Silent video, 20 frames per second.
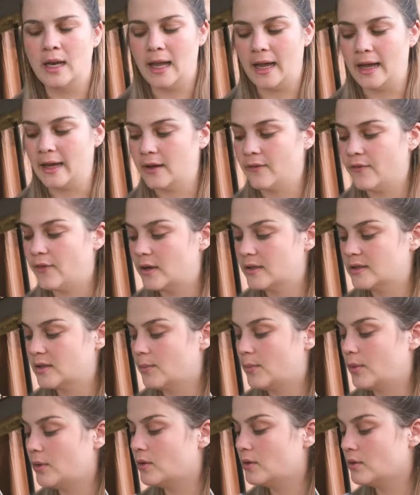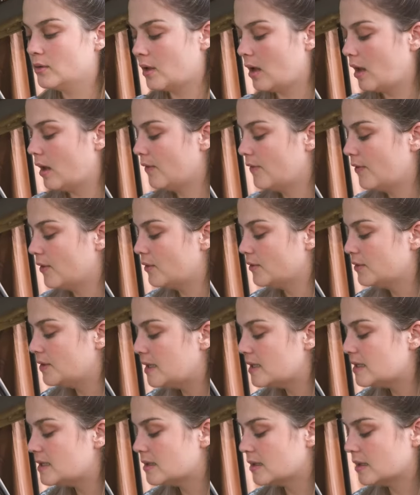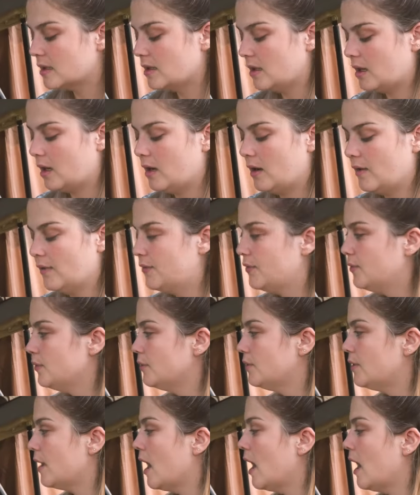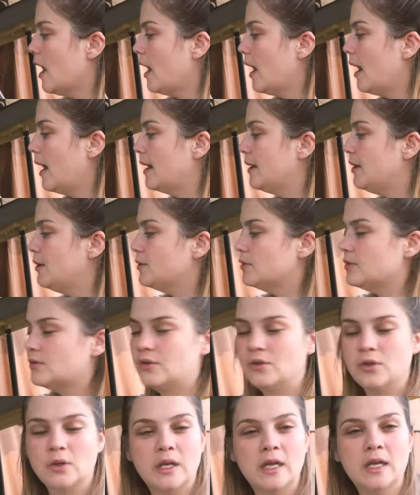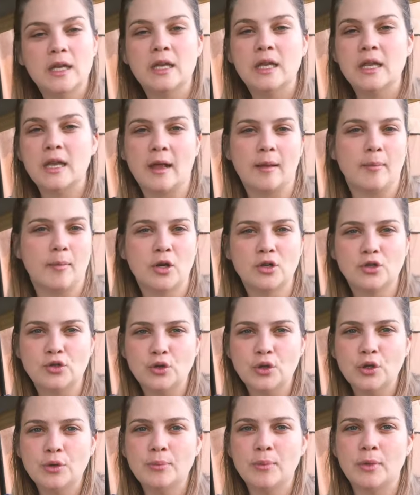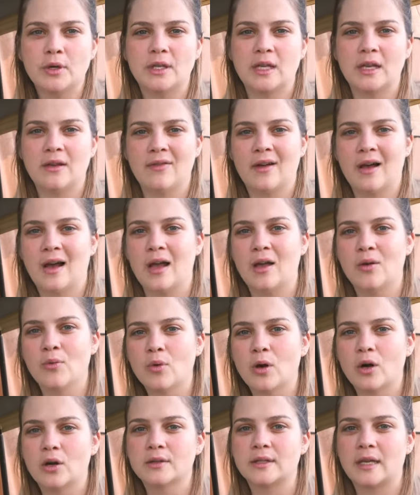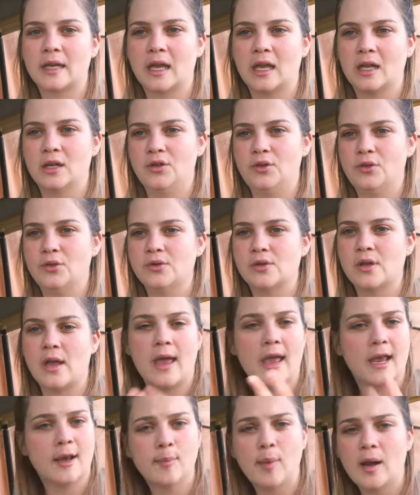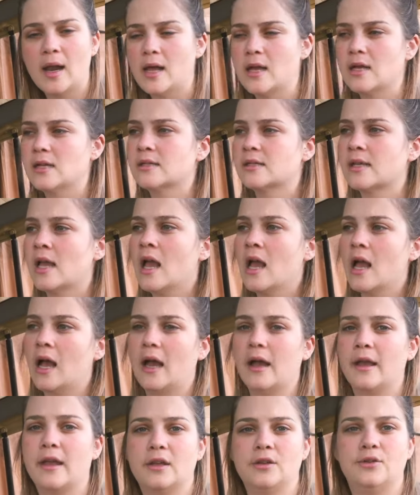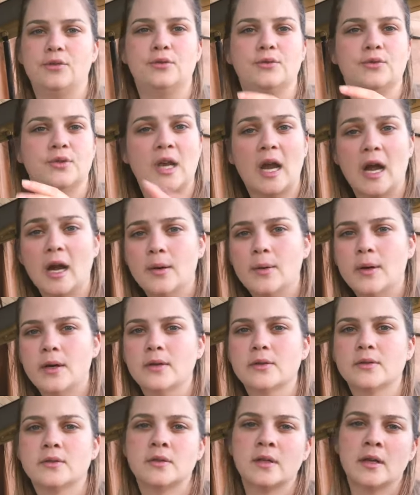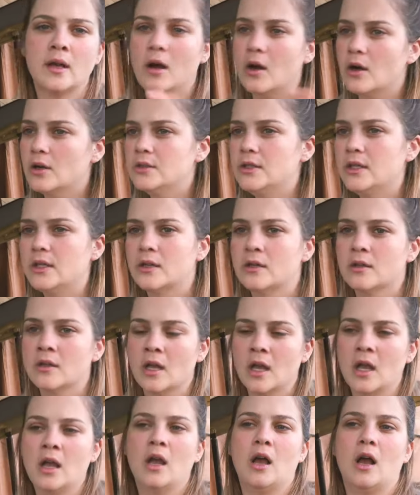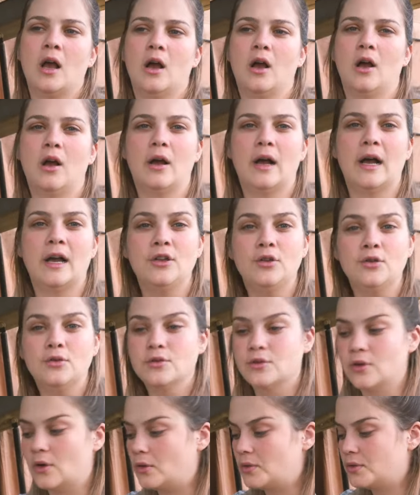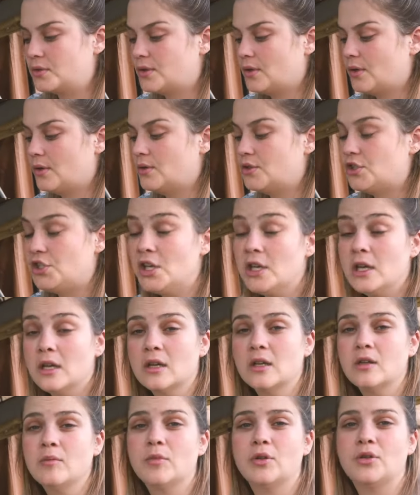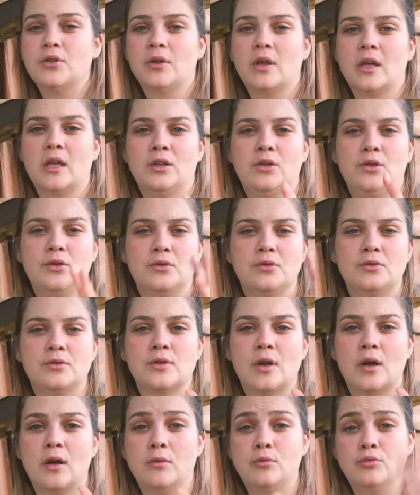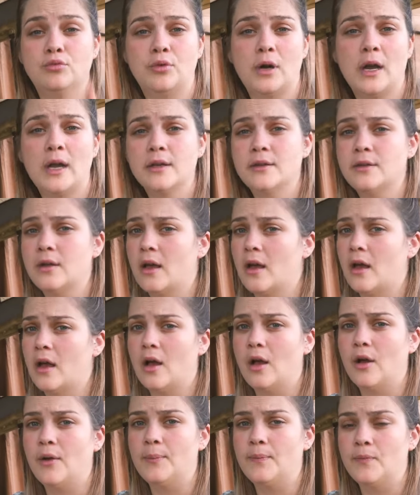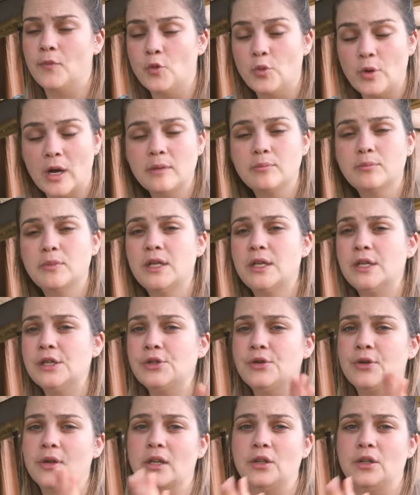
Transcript: Like for example, for this food I use zucchini and mushroom, but if I want I can use eggplants, I can use carrots, onion, I use also chicken, but you can use a red meat, you